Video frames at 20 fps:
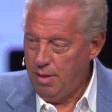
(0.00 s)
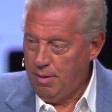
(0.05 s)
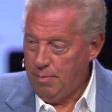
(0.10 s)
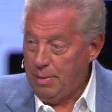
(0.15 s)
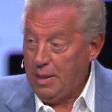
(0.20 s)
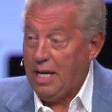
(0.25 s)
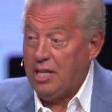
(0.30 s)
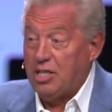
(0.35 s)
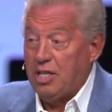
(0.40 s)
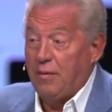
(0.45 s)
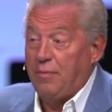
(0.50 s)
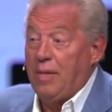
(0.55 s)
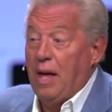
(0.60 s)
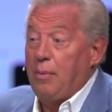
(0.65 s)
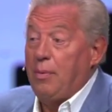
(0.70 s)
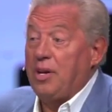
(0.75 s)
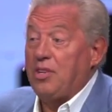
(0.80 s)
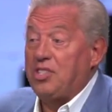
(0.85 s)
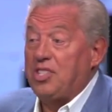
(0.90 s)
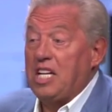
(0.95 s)
Because if they
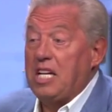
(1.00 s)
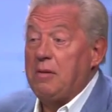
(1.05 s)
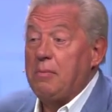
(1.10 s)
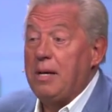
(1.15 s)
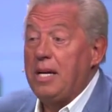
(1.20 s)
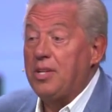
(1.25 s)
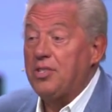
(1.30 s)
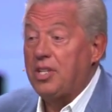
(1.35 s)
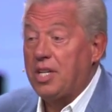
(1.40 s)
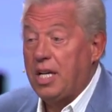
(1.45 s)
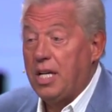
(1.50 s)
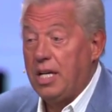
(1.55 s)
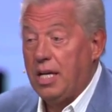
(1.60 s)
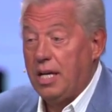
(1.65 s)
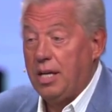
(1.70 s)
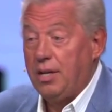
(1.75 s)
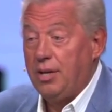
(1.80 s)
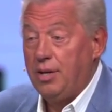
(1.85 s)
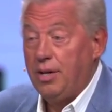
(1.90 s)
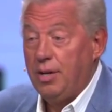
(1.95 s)
would have seen me as a
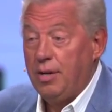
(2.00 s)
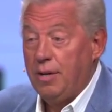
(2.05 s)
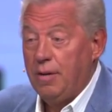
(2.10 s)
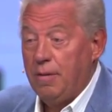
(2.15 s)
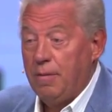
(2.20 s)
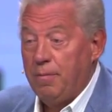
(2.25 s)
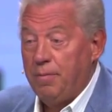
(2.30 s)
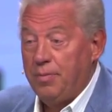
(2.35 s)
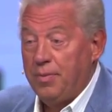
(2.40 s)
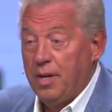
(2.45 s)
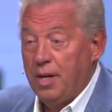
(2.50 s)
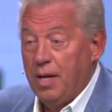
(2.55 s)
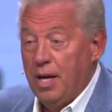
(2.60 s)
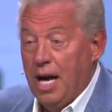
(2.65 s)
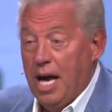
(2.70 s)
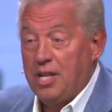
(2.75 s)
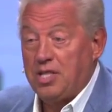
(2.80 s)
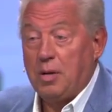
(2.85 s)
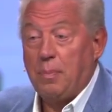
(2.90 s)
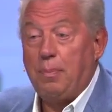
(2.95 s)
kid,
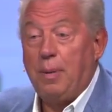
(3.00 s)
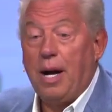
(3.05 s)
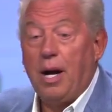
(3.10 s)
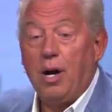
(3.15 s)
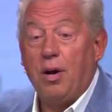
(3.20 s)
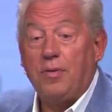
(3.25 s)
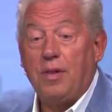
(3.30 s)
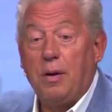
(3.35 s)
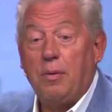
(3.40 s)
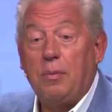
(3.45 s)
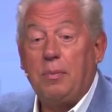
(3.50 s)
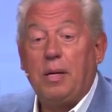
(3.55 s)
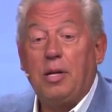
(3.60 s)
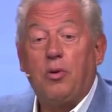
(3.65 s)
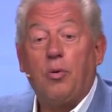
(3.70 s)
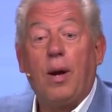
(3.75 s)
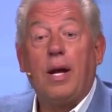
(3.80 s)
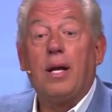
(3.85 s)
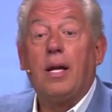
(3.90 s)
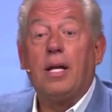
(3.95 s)
as a parent, they would be
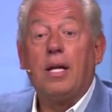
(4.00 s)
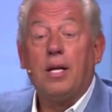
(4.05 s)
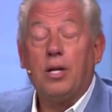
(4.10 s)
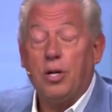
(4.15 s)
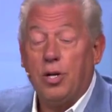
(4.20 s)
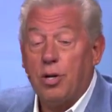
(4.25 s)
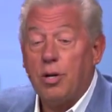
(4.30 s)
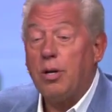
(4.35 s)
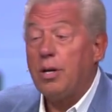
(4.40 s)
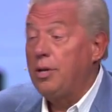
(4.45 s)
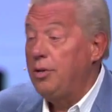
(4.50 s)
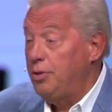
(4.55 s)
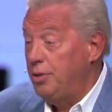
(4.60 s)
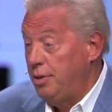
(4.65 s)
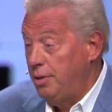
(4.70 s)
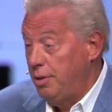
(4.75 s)
greatly encouraged.